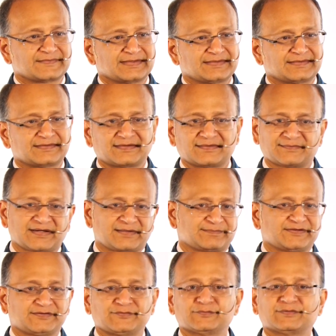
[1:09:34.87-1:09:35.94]
and I'm
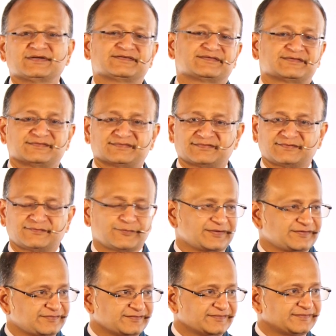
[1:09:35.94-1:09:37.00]
happy to answer
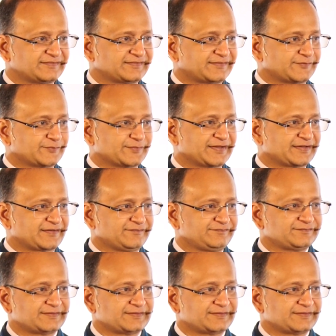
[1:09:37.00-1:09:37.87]
questions that you may have.